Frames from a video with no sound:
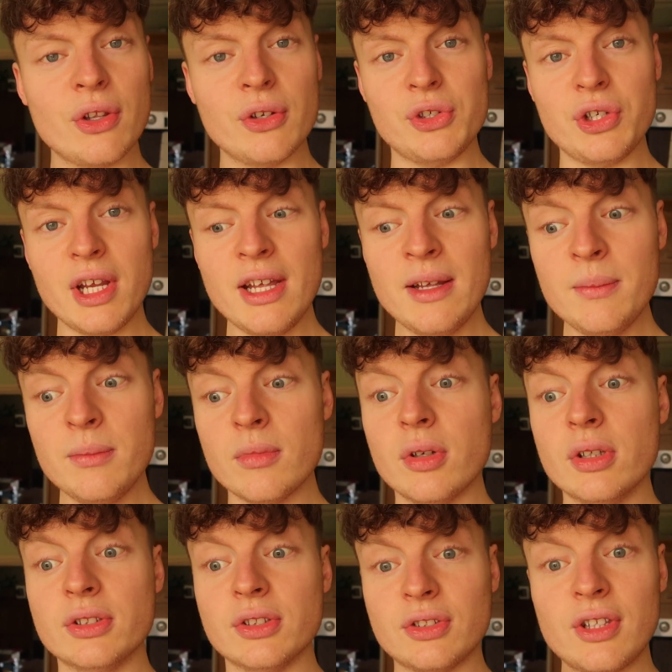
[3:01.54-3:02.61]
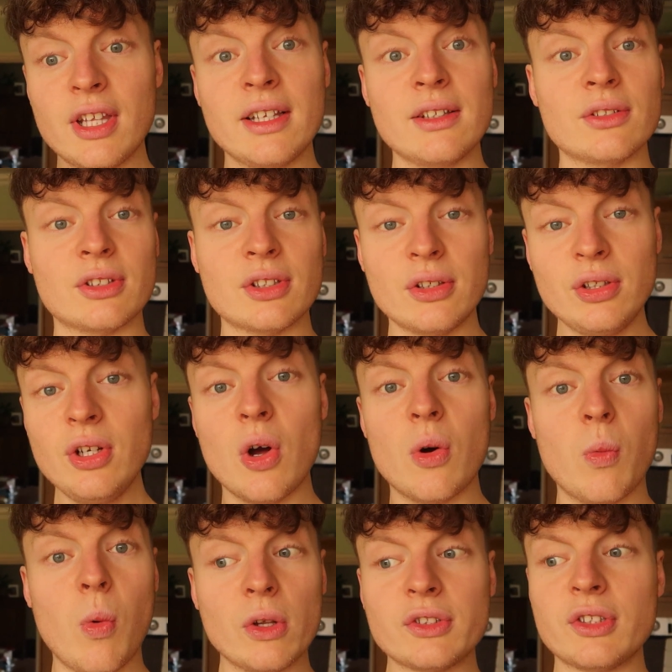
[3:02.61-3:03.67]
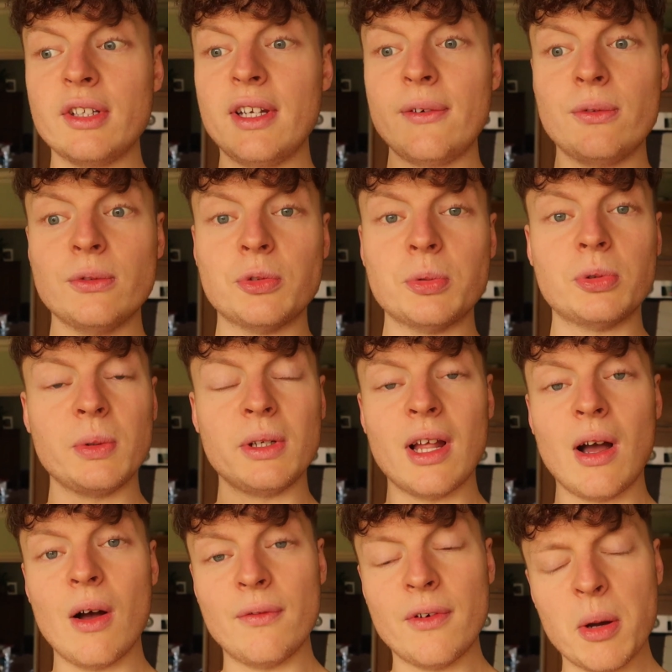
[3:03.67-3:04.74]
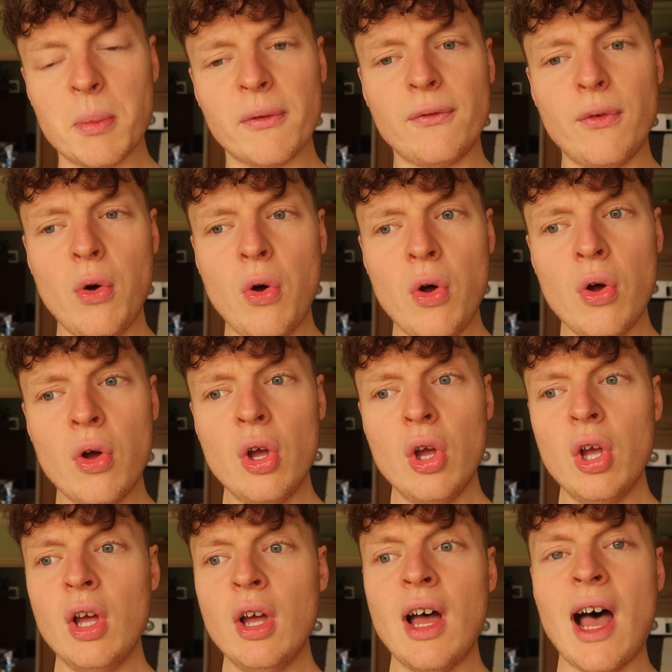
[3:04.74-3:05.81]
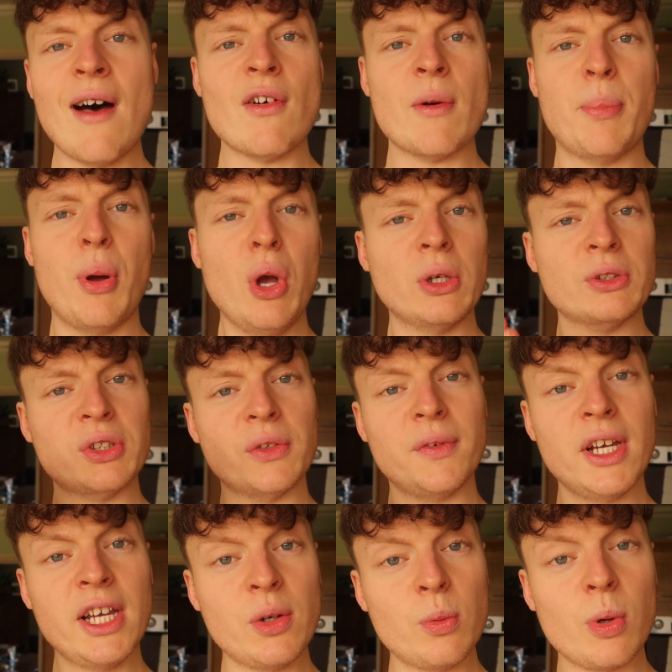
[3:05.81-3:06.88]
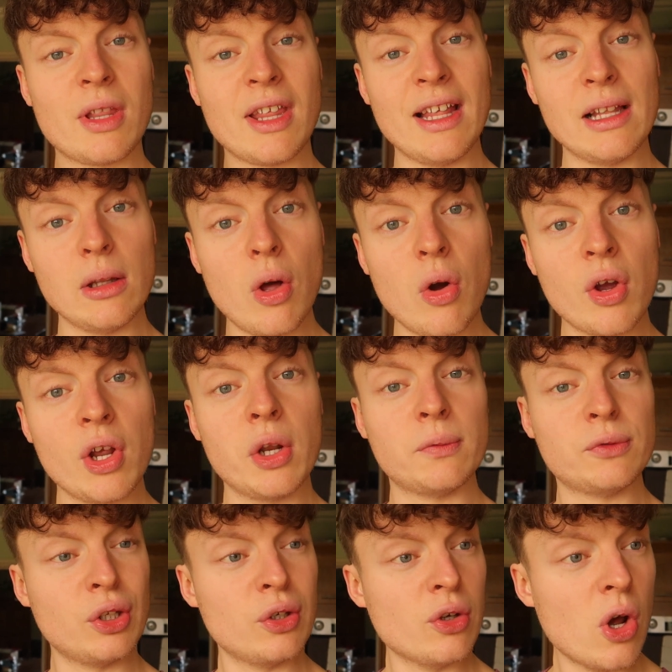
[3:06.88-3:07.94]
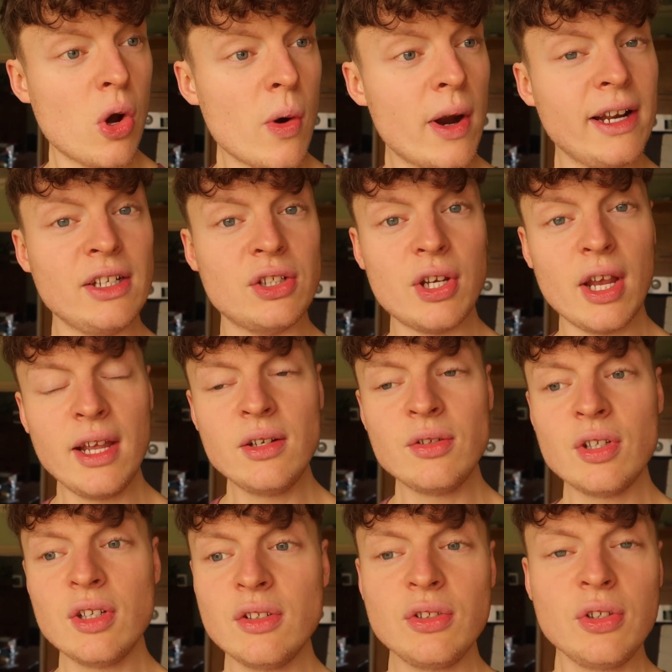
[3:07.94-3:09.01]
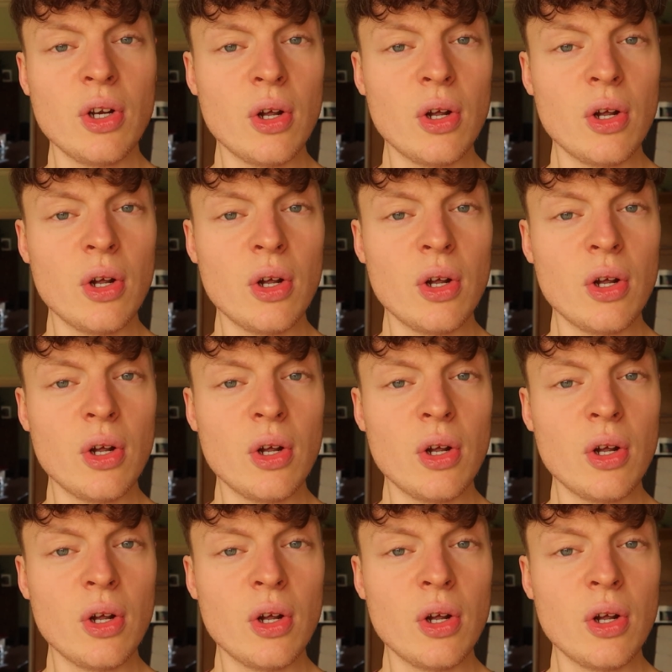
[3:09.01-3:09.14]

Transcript: the gym? Is things, you know, what's the difference between how I felt before? Have I persevered with it long enough to know any changes, you